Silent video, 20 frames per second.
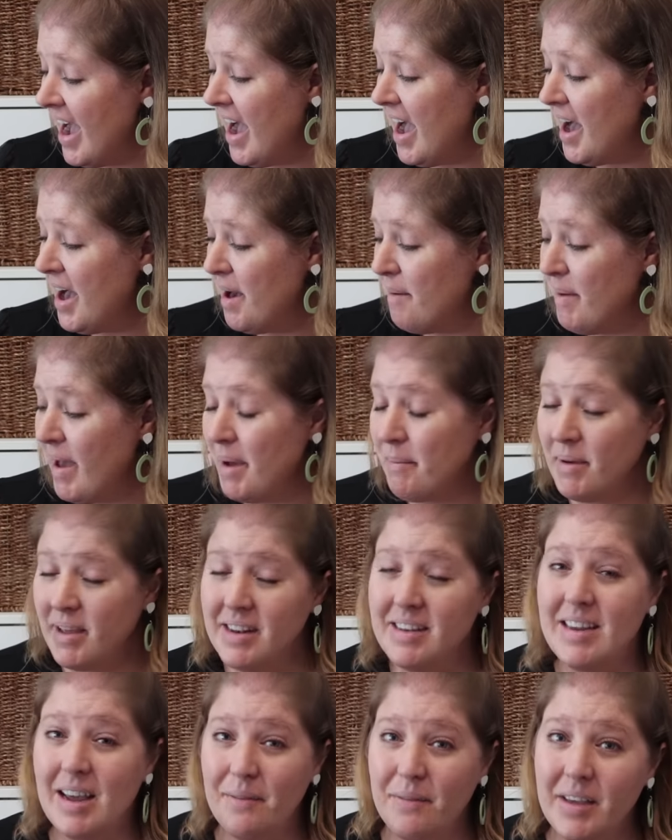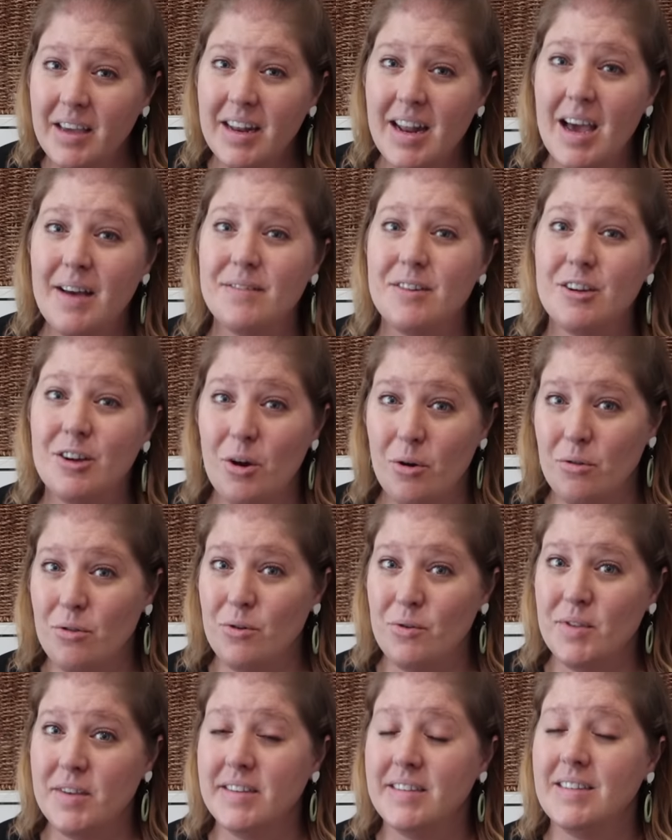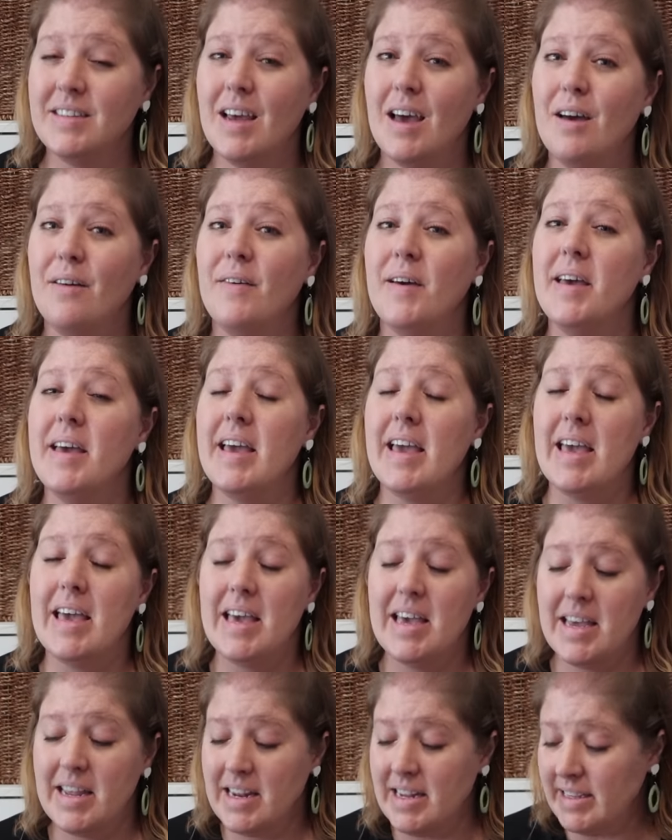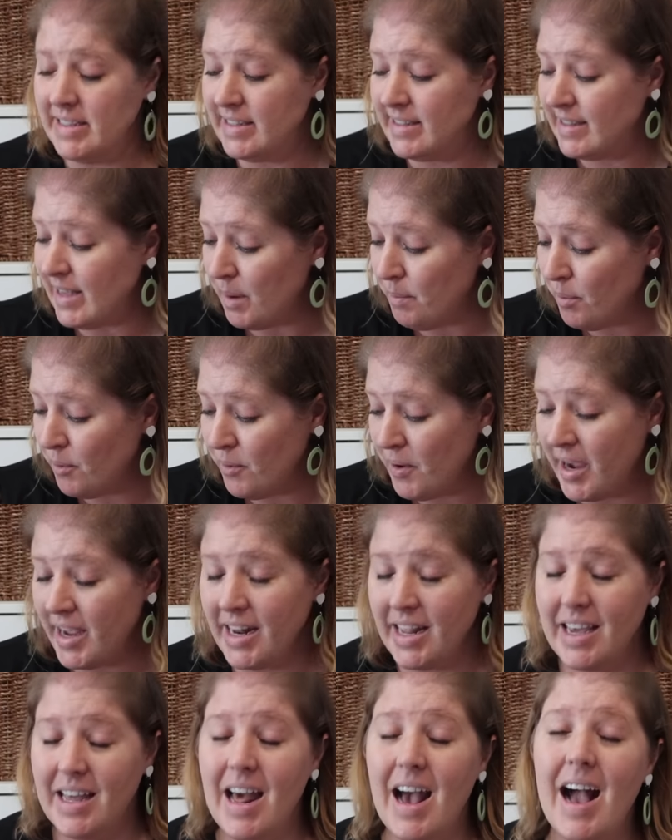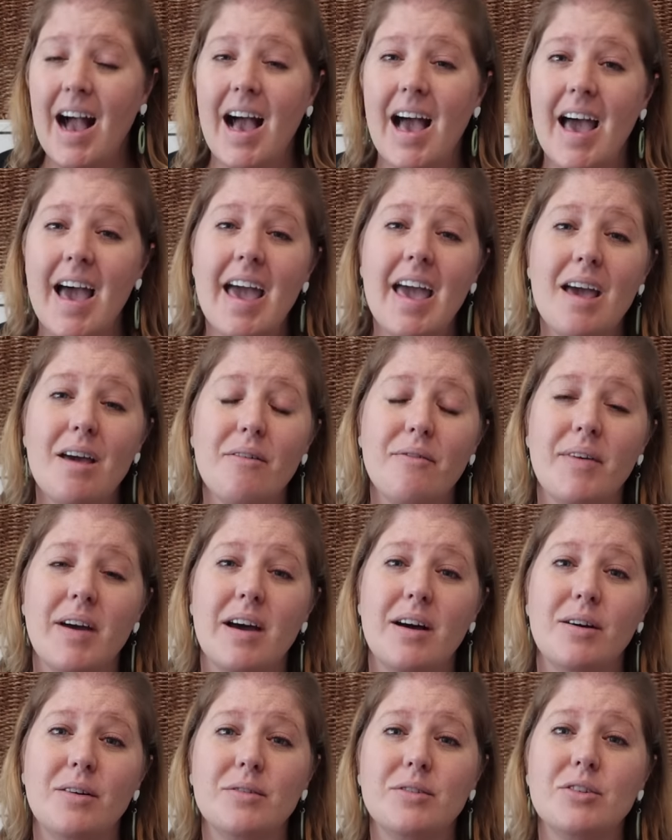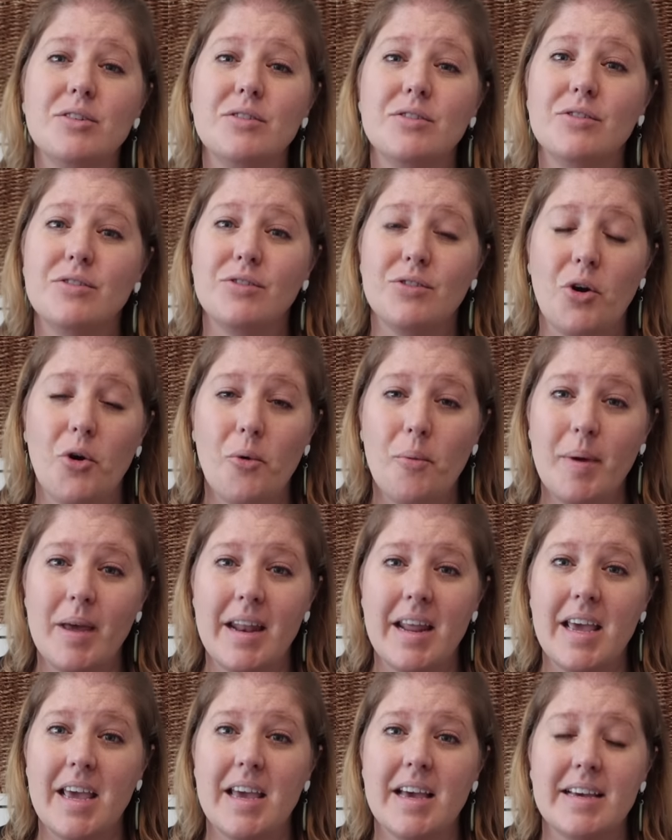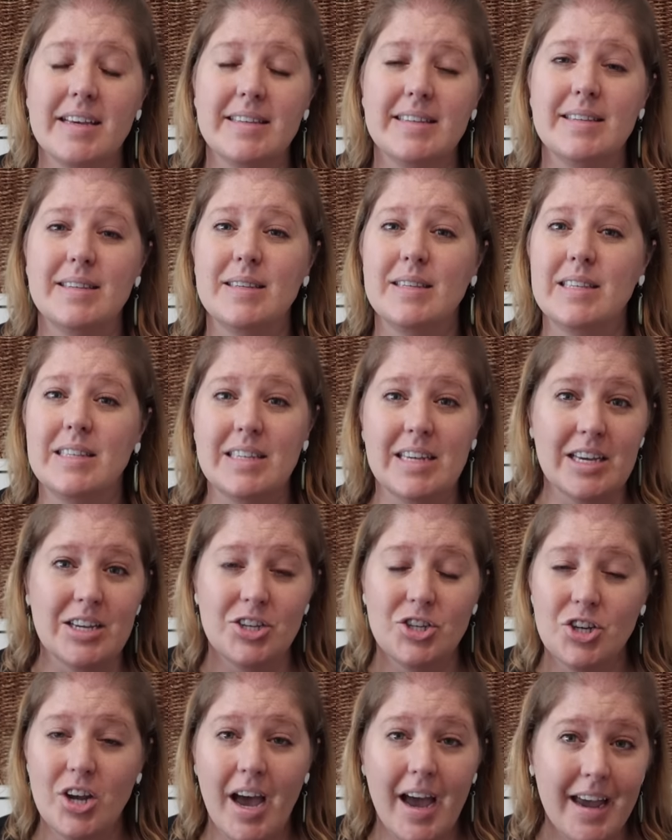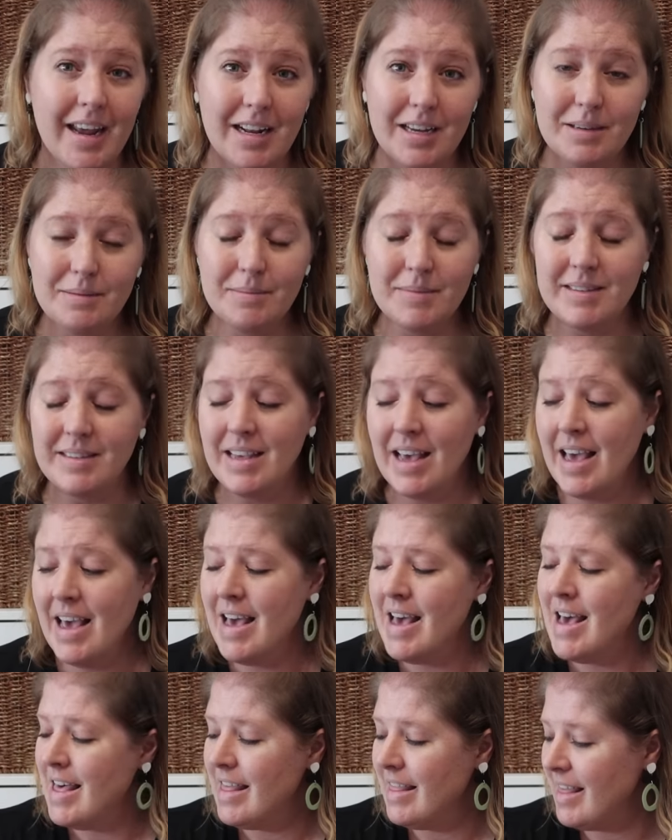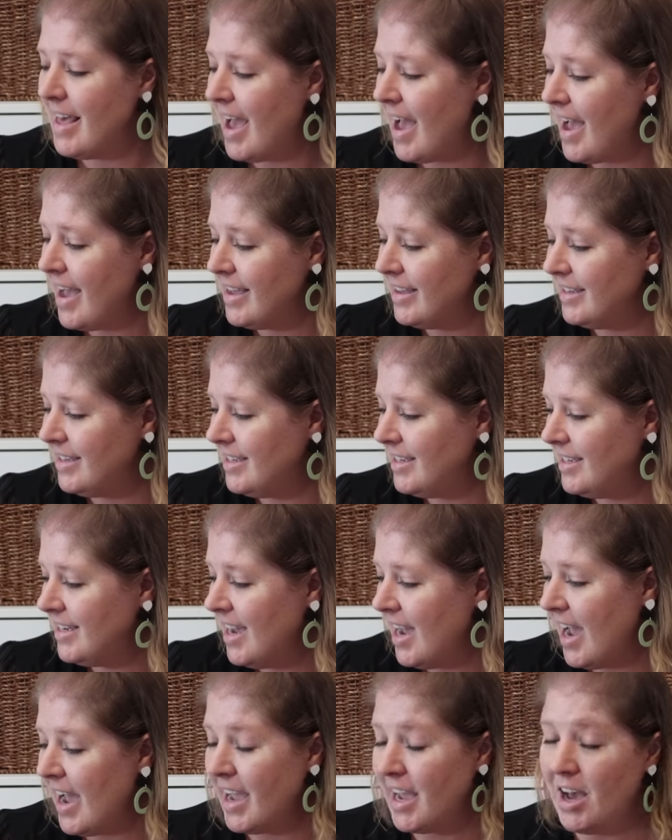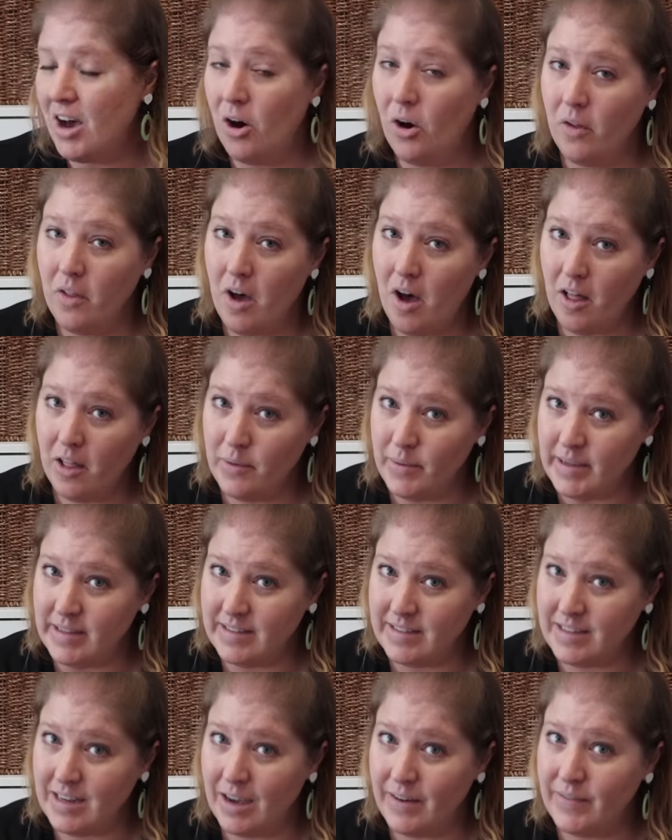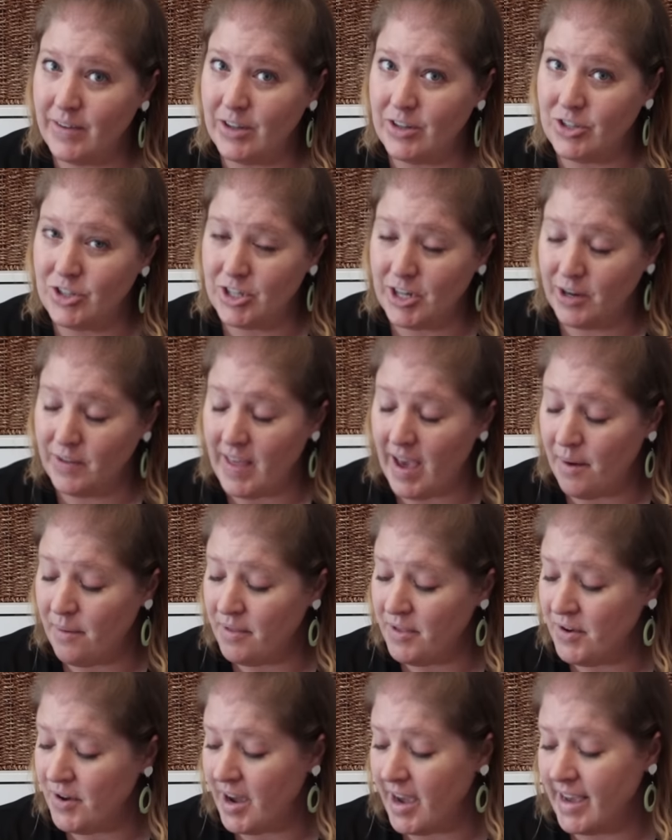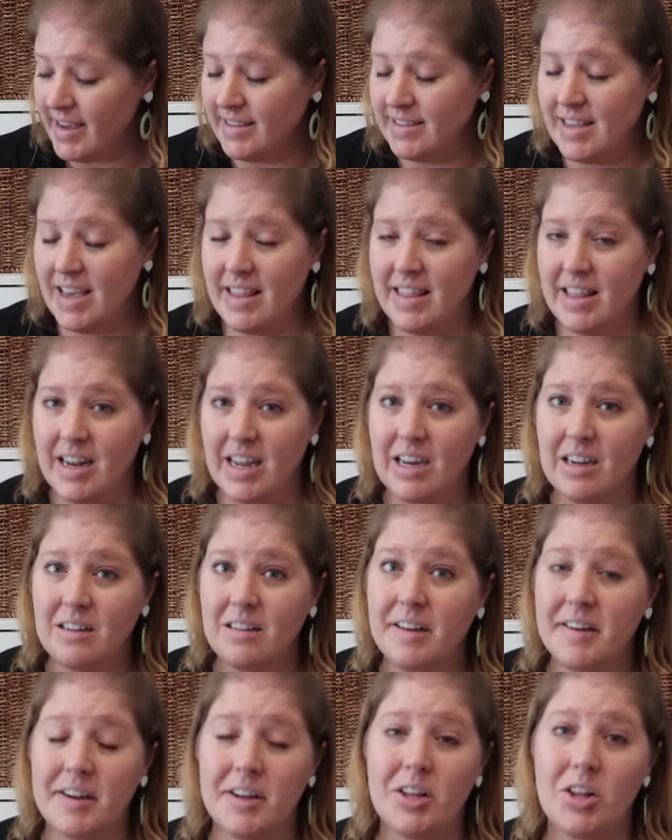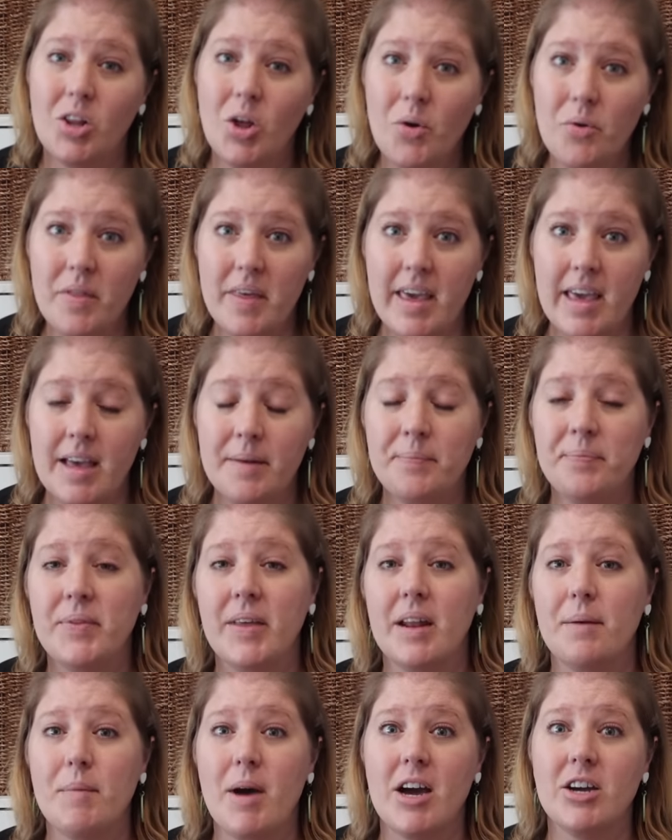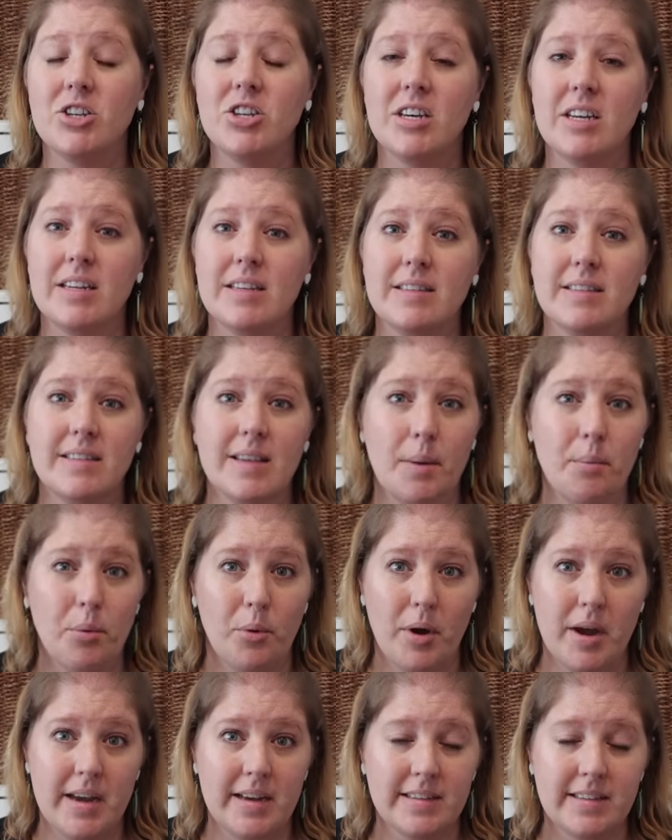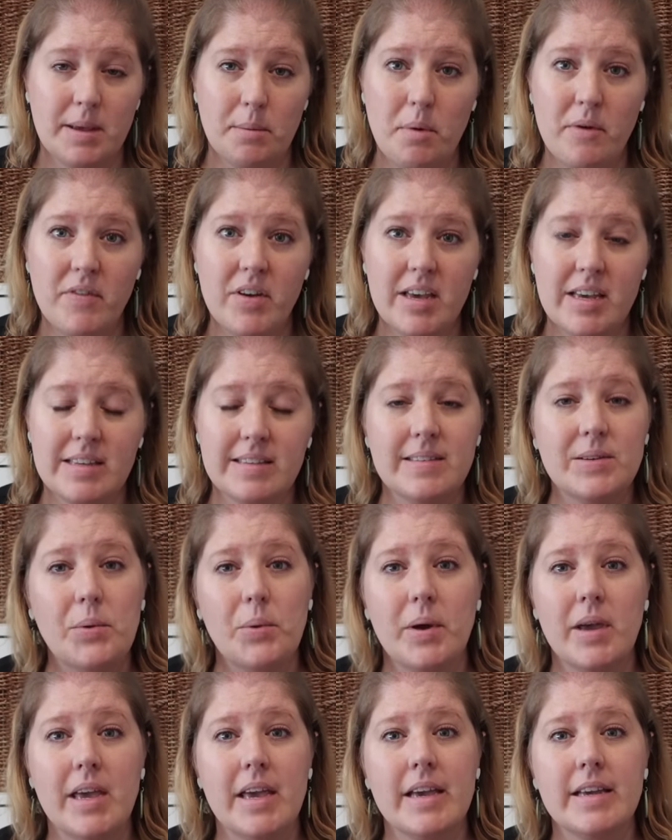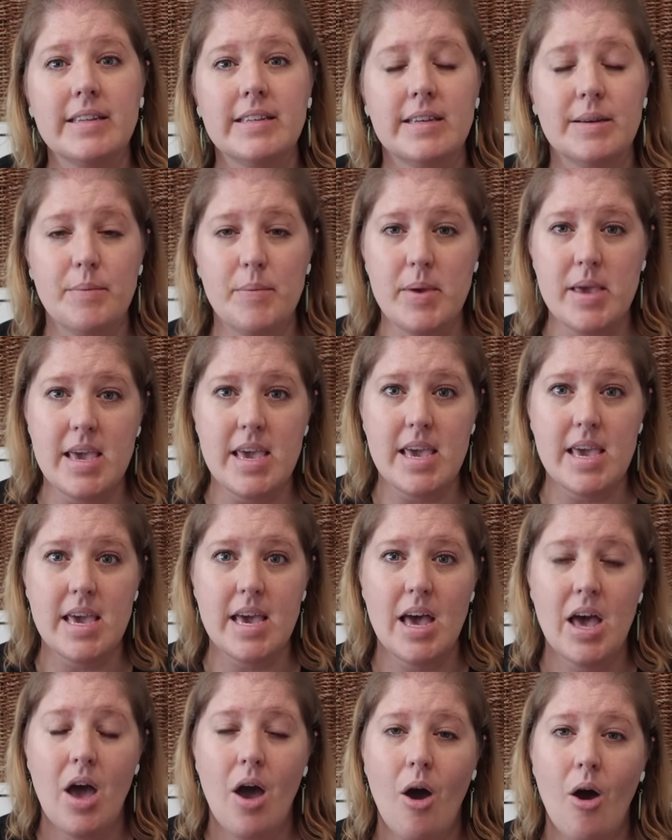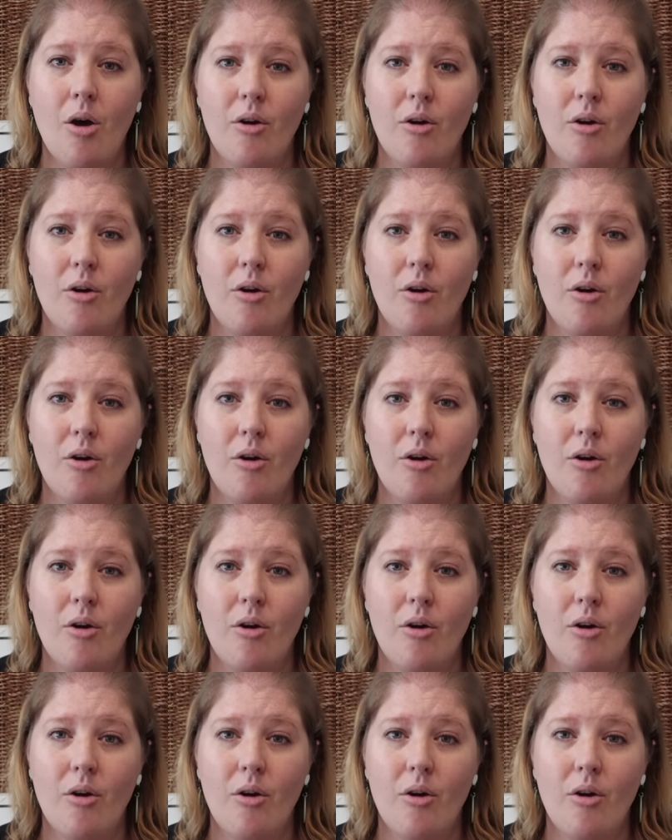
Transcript: Um, I'm gonna, definitely gonna have to go through this stuff and separate it. I found so many stitch items that I got all the Halloween stuff. I'll share that with you guys. And then I got a lot of clothing that I'm actually gonna separate. Some of it is going to be